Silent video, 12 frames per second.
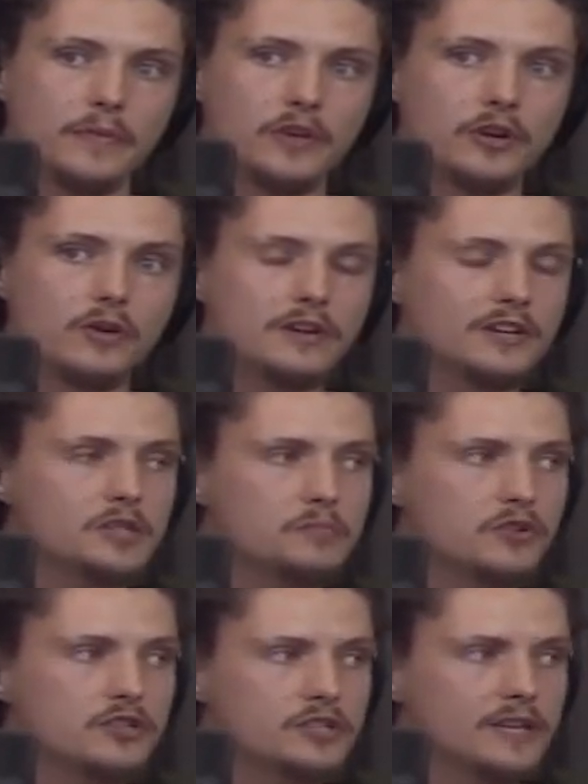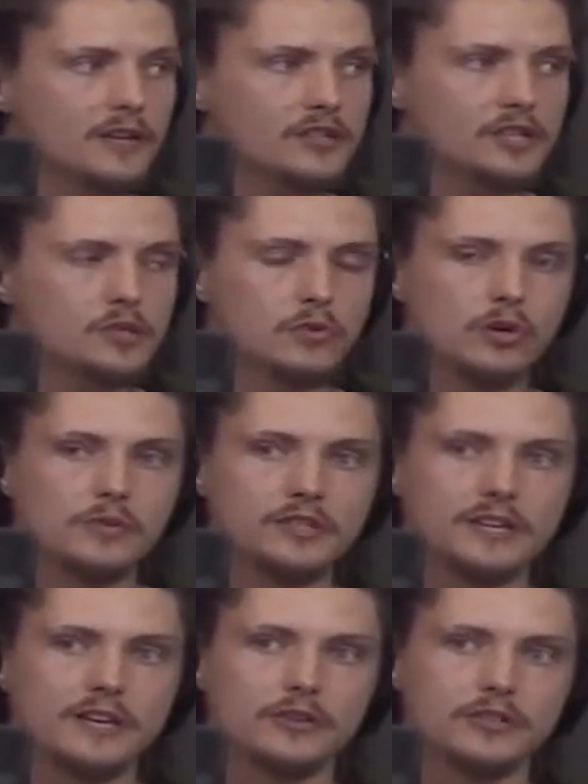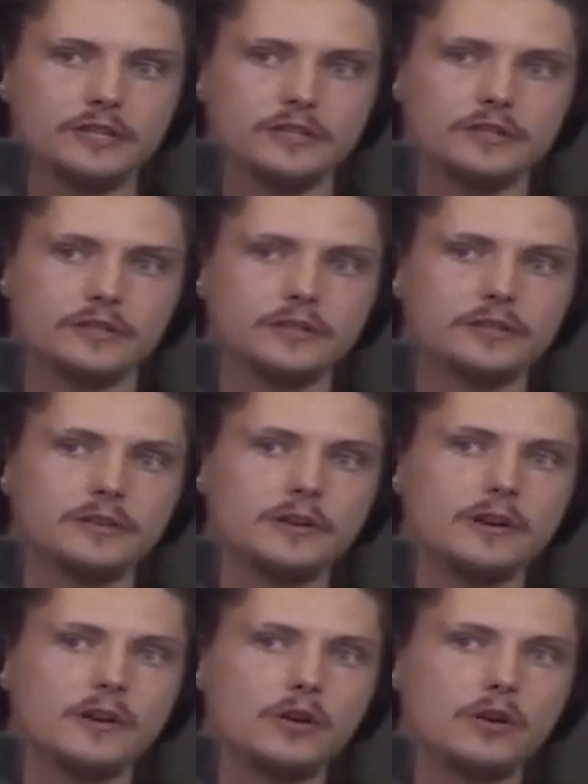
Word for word: You know, and these personalities will always stay consistent.